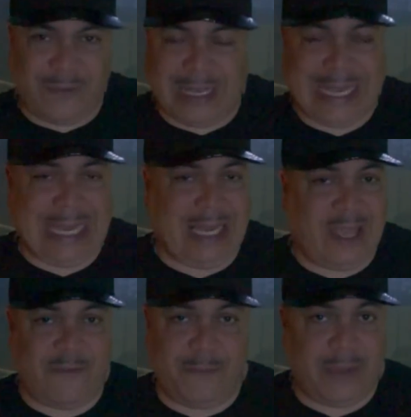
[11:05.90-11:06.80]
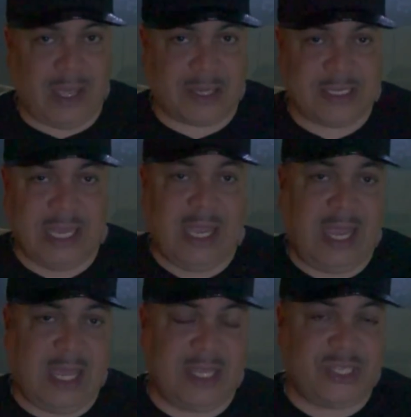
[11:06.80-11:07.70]
for like 11 bucks.
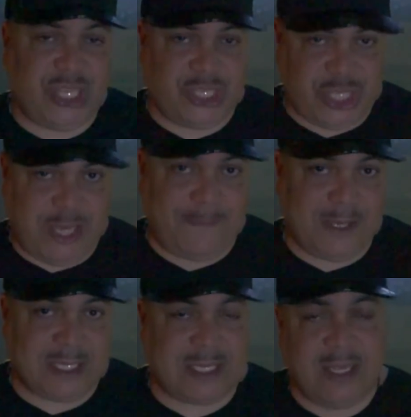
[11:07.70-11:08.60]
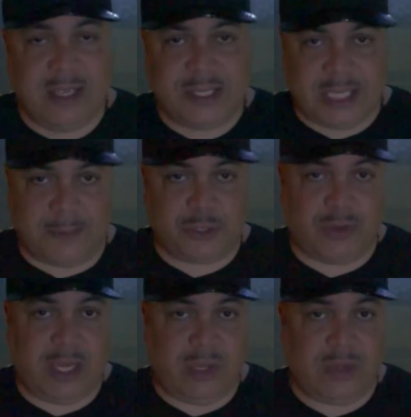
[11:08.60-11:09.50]
It is the cheapest
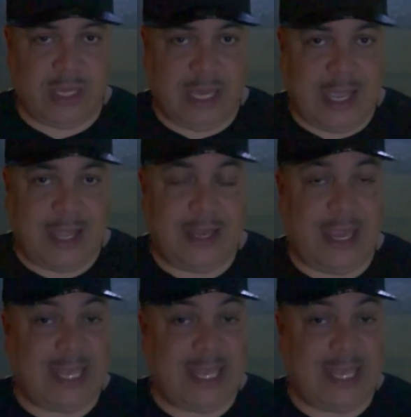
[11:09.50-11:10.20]
substrate you can get.